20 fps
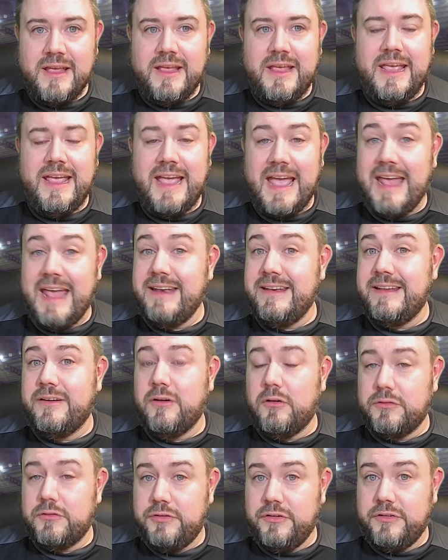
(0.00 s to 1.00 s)
It ended
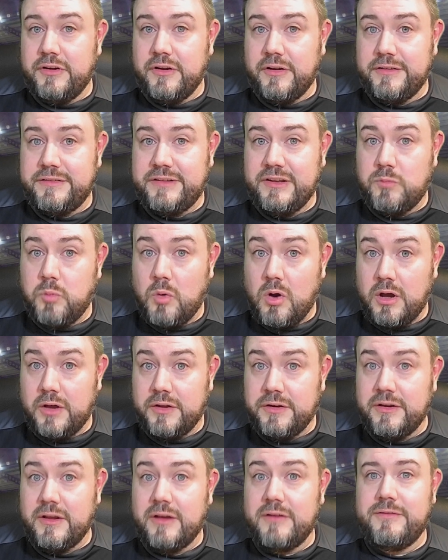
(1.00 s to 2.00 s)
Oxford United
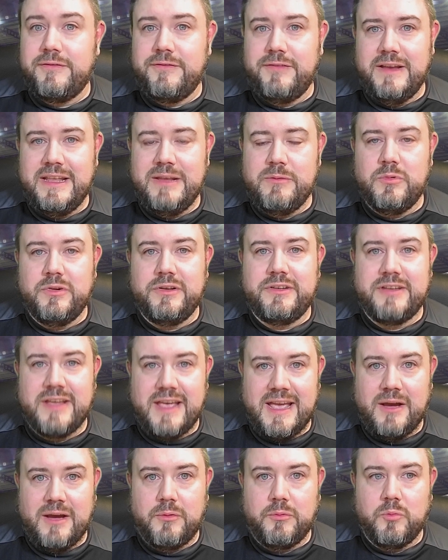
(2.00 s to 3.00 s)
1, Fleetwood
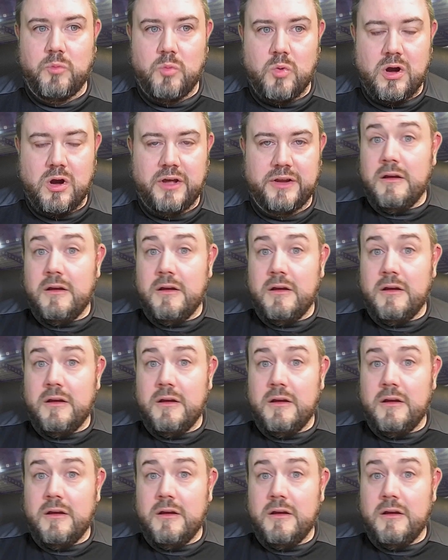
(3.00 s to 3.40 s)
Town 1.